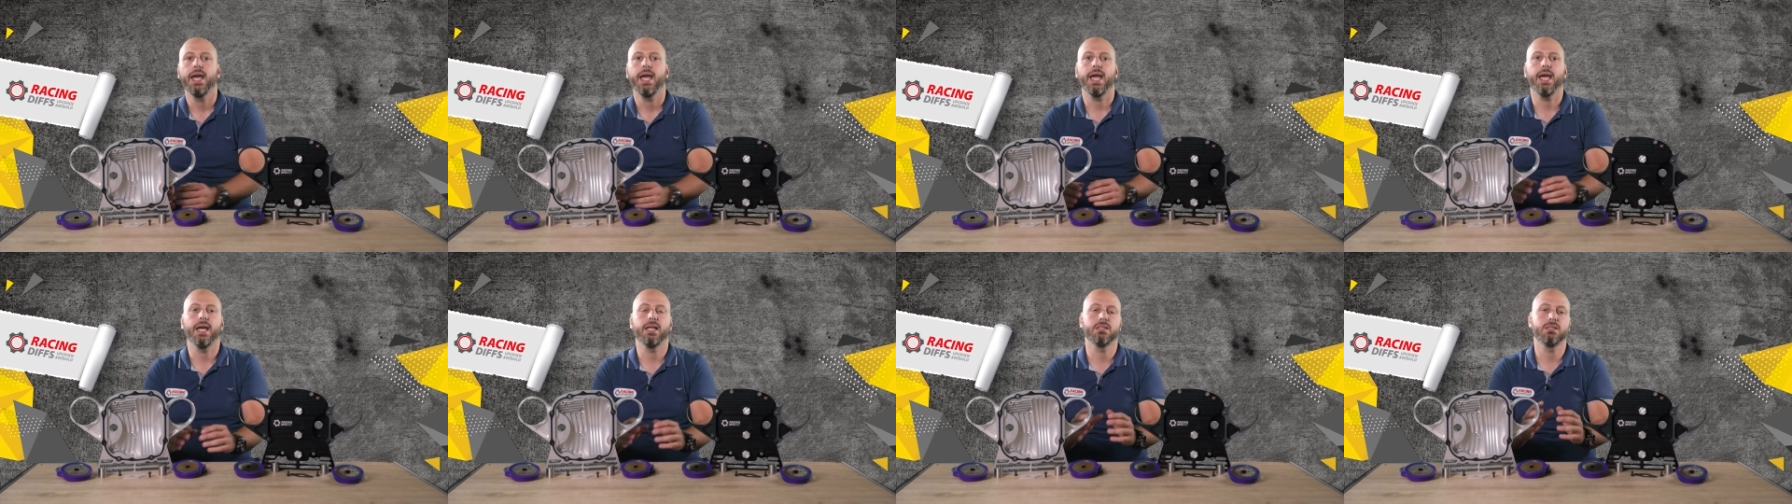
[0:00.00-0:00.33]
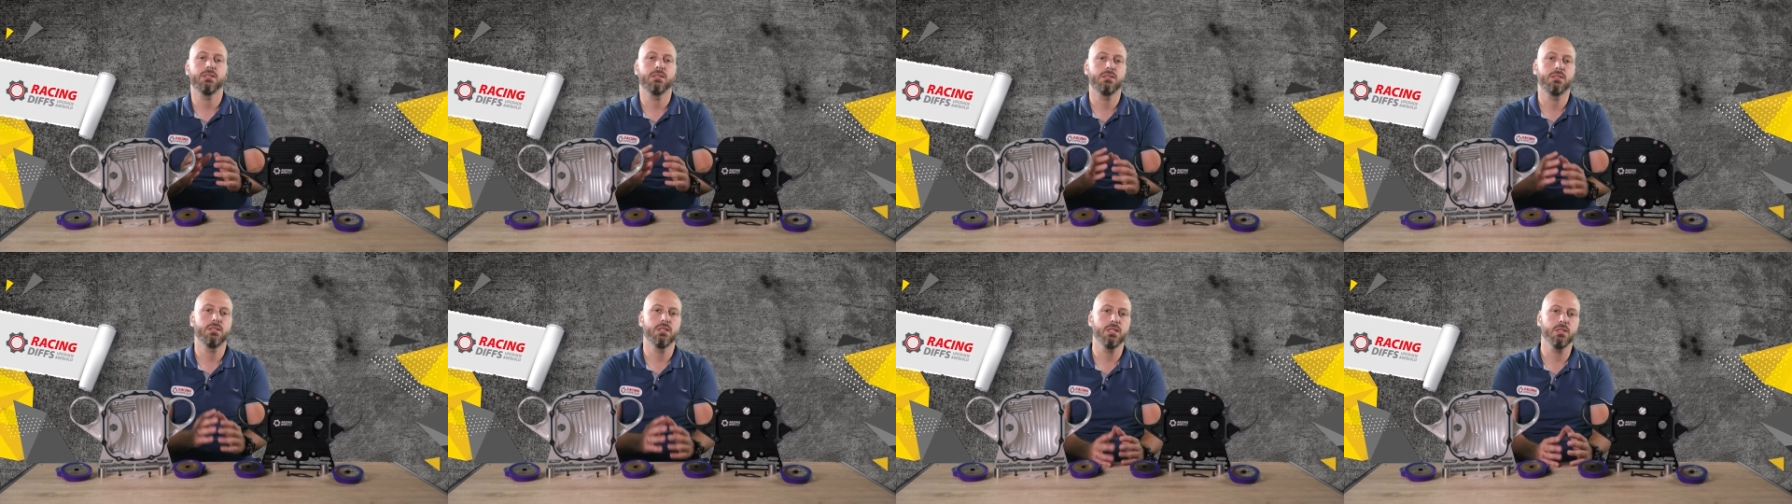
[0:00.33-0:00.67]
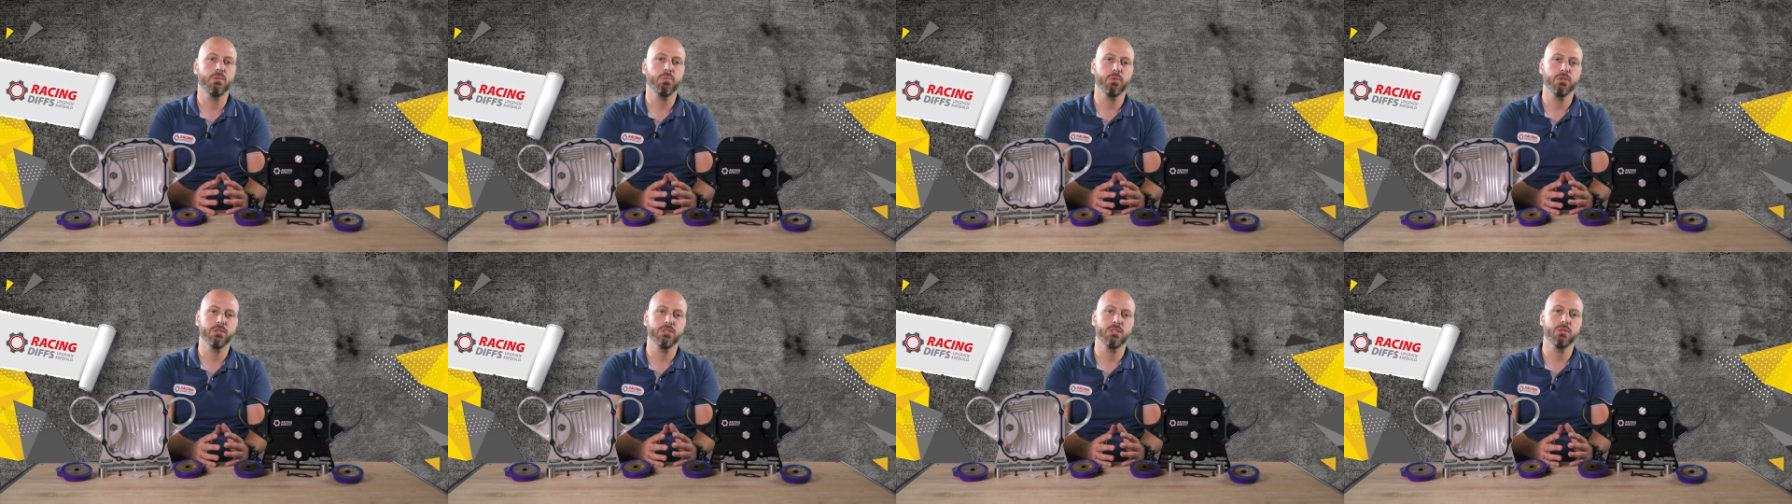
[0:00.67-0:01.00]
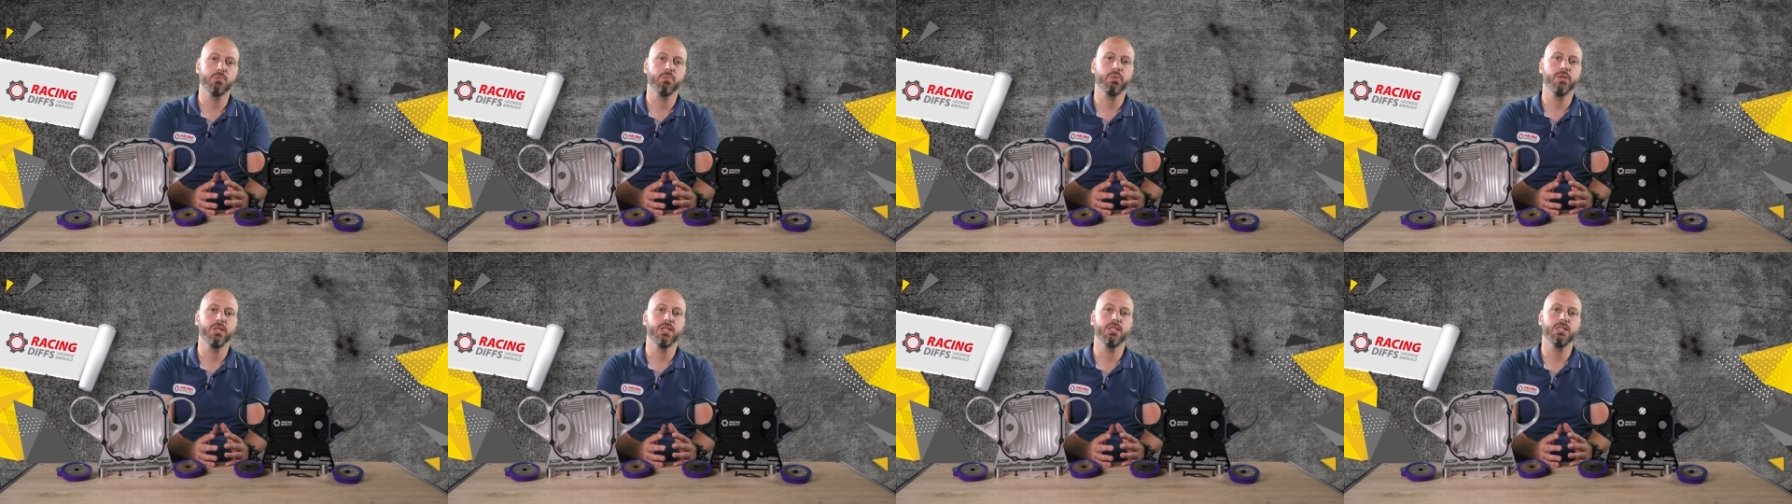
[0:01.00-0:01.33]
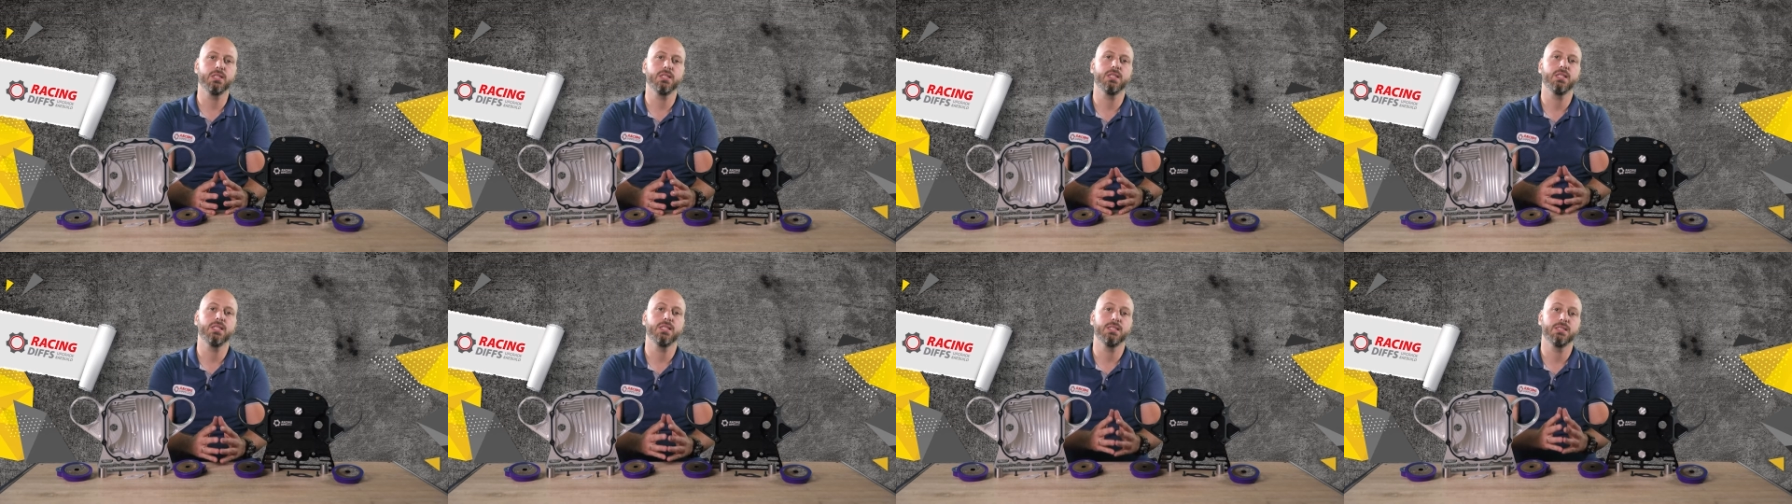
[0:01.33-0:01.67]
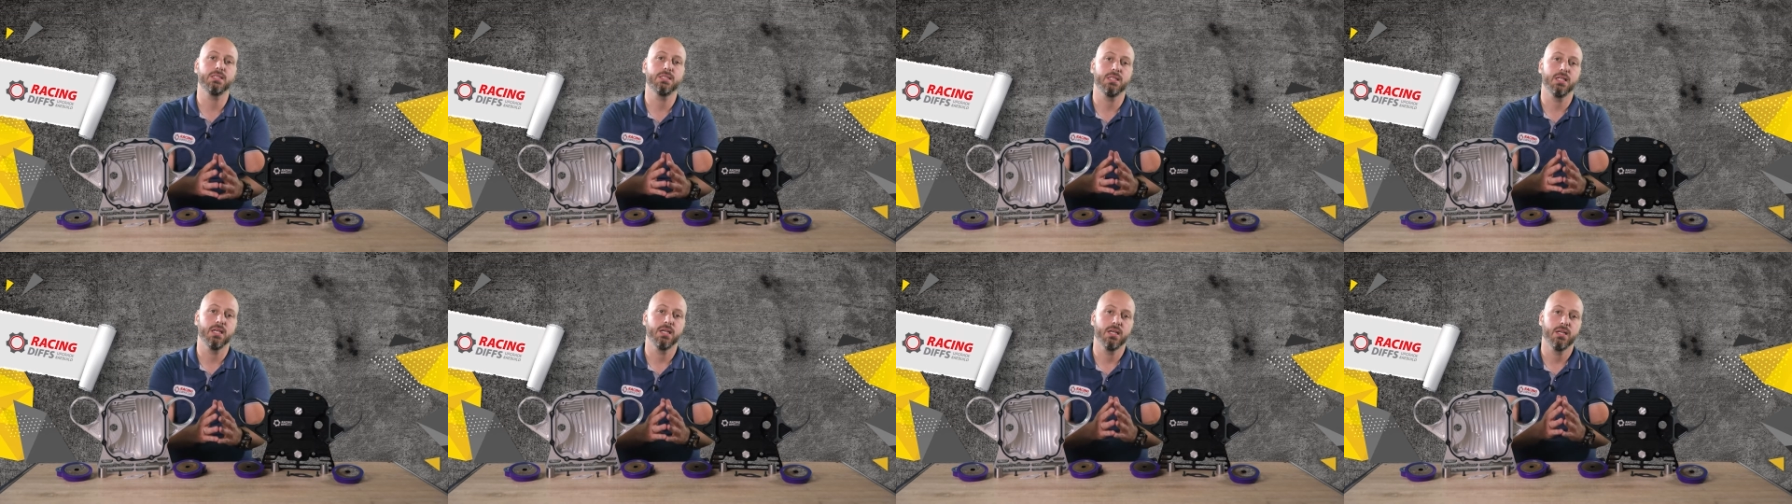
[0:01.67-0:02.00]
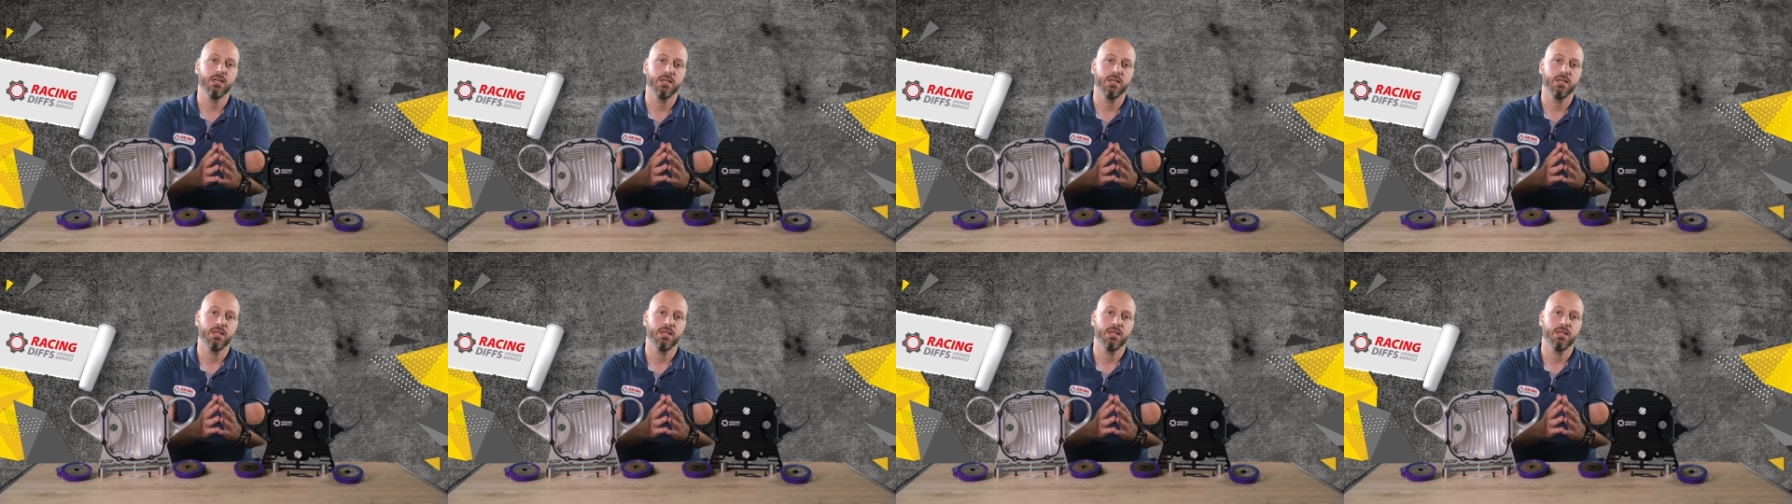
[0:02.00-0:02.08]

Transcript: And the third possibility is